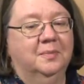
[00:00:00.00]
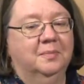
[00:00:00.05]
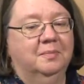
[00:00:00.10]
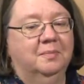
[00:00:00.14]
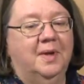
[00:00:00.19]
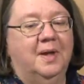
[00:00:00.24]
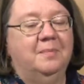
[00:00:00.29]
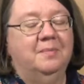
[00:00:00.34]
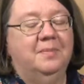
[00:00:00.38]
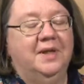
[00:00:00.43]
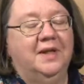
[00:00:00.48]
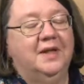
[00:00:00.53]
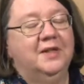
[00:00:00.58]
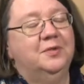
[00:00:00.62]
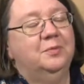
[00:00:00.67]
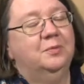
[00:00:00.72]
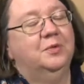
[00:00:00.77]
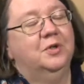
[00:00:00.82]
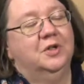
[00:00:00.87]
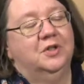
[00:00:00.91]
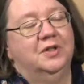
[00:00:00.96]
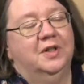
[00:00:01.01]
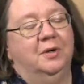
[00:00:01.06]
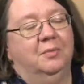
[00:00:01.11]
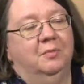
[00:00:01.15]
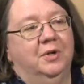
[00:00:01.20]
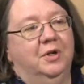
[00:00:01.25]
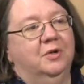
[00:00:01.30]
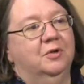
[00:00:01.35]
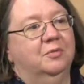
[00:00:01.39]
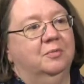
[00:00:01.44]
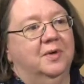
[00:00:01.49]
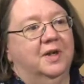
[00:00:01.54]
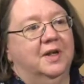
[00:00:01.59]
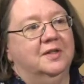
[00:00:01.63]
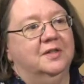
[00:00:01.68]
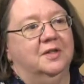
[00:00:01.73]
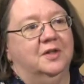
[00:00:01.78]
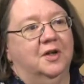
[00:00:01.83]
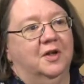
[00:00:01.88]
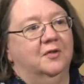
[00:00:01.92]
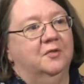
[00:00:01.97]
My biggest wish that we could
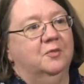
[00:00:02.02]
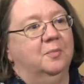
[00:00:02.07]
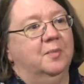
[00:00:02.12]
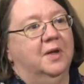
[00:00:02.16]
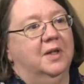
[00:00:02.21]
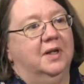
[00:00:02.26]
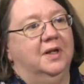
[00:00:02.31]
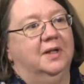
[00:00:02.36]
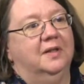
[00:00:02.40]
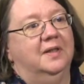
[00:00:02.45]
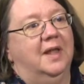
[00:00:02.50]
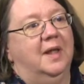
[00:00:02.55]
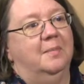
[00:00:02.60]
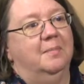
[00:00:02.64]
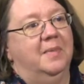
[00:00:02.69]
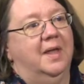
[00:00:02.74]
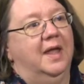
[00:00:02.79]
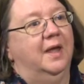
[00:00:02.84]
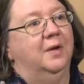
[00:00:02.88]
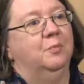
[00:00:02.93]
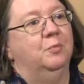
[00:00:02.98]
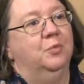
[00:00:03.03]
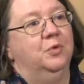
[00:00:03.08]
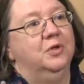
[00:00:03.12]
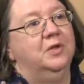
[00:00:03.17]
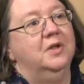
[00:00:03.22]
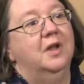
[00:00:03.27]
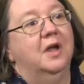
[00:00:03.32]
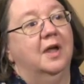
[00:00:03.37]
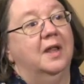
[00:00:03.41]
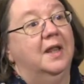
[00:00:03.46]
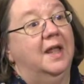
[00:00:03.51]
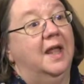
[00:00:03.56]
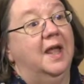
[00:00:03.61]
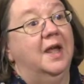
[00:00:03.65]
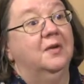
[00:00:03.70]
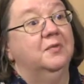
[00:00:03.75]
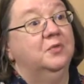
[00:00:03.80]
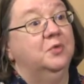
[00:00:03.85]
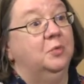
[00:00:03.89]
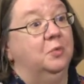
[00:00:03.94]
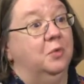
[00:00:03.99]
raise enough money that MAC would not
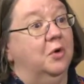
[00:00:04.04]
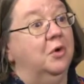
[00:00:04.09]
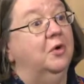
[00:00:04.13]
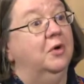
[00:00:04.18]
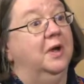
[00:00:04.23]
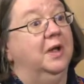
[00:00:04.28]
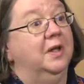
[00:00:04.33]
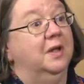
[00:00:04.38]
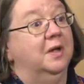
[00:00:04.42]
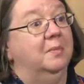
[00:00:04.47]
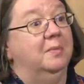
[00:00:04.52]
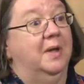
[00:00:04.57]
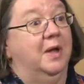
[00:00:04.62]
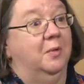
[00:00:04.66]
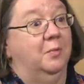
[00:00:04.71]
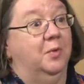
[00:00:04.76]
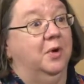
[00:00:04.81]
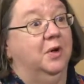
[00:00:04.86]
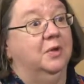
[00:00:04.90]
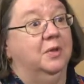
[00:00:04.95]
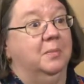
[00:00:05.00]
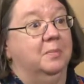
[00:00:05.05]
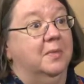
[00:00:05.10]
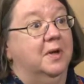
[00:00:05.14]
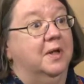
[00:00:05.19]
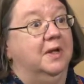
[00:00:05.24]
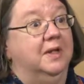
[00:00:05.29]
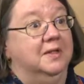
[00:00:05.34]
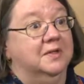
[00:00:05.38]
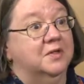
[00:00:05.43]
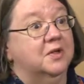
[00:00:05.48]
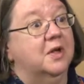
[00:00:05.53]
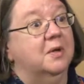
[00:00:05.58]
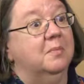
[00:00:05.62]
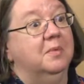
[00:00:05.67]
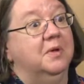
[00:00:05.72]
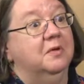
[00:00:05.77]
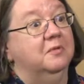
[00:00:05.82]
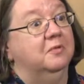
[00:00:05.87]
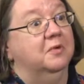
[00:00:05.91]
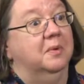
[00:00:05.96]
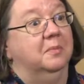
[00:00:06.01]
have to worry about where the money is
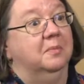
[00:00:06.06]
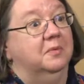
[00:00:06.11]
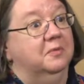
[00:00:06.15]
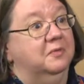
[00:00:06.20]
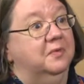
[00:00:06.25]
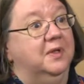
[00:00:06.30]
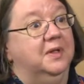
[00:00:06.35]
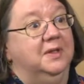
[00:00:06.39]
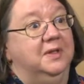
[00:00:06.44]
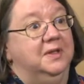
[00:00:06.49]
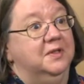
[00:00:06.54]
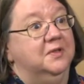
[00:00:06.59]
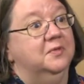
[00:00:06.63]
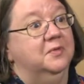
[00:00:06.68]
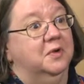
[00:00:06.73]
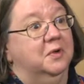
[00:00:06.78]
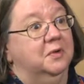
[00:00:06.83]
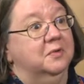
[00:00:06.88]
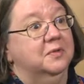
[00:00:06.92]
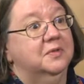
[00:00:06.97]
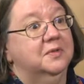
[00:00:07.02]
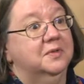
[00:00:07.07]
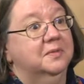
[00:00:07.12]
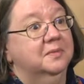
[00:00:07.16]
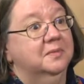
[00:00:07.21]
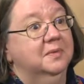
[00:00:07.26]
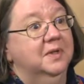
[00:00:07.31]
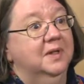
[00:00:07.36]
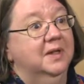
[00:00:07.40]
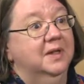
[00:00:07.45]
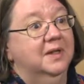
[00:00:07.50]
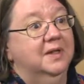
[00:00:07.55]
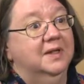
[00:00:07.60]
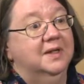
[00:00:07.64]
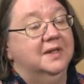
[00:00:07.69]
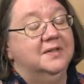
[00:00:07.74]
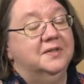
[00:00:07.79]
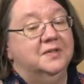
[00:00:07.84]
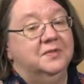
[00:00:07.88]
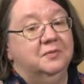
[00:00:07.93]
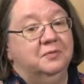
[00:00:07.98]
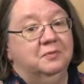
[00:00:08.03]
coming from to feed these folks.
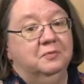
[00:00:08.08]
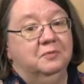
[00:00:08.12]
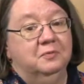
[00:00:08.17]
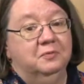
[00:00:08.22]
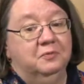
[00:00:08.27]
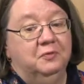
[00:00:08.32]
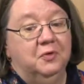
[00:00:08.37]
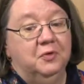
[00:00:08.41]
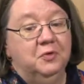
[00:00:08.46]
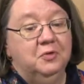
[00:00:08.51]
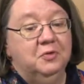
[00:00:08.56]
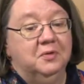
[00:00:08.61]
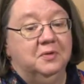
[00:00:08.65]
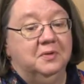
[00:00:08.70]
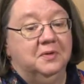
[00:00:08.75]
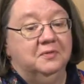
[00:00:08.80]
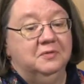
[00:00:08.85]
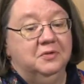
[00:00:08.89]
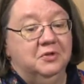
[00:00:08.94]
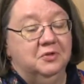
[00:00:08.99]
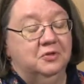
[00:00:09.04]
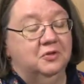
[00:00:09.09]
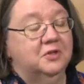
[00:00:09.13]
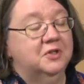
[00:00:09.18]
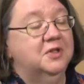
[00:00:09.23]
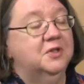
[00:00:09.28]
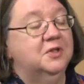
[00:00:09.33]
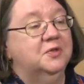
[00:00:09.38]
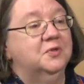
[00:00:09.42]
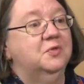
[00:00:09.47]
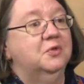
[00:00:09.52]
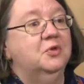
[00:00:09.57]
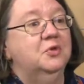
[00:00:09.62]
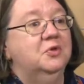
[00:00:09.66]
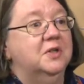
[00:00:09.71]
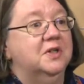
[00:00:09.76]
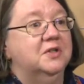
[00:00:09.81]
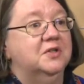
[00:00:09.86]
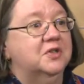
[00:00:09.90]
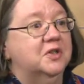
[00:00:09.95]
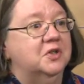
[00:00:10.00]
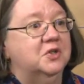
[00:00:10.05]
It's food, nutritious food
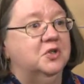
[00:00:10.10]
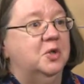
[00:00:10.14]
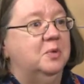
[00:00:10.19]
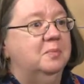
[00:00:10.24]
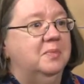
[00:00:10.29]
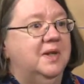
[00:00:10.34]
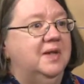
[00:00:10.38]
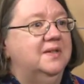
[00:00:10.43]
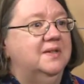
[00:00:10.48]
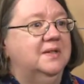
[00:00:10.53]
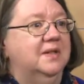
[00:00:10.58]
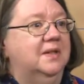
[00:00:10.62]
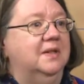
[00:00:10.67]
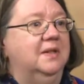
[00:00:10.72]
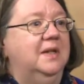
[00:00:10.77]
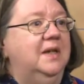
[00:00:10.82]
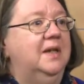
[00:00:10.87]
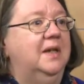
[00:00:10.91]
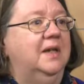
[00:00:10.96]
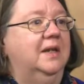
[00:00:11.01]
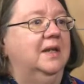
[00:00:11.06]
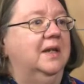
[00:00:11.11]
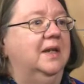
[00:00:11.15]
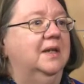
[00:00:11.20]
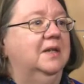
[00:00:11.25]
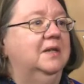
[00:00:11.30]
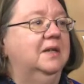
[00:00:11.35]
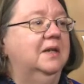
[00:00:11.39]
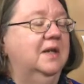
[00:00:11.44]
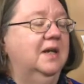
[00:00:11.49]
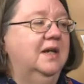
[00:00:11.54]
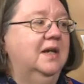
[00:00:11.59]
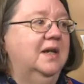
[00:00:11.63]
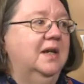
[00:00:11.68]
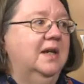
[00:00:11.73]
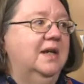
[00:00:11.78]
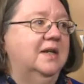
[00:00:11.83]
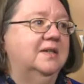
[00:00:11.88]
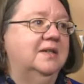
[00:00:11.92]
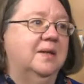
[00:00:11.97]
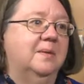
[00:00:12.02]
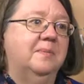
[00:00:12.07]
is such a basic need.
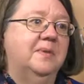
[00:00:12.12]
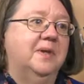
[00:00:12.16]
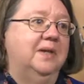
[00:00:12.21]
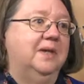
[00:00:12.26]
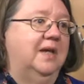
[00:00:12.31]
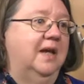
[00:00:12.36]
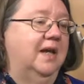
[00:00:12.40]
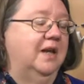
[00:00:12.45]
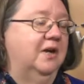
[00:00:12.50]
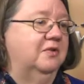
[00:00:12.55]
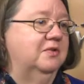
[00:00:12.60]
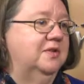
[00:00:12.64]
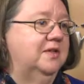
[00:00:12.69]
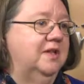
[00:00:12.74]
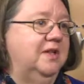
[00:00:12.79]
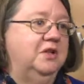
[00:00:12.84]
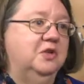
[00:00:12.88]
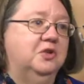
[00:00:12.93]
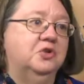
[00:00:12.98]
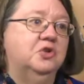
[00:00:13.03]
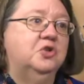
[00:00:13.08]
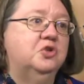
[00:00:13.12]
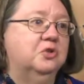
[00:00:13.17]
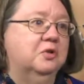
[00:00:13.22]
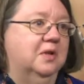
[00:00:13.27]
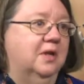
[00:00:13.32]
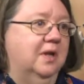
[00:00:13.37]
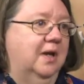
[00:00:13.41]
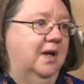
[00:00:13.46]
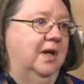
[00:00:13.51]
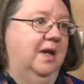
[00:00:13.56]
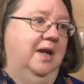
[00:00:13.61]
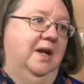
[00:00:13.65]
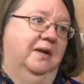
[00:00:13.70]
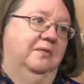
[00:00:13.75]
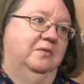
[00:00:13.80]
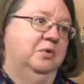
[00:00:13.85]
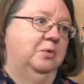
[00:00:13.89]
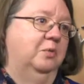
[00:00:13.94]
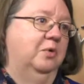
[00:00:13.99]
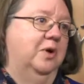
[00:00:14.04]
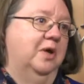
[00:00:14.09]
It's something that our seniors should not have
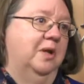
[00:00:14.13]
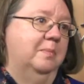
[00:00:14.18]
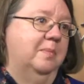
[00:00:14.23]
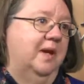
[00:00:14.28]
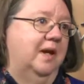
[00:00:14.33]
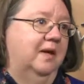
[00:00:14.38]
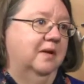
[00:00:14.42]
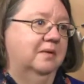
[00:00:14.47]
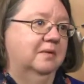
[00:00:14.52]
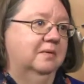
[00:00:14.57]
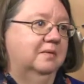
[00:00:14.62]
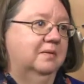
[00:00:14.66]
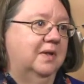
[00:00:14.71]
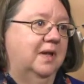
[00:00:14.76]
to worry about.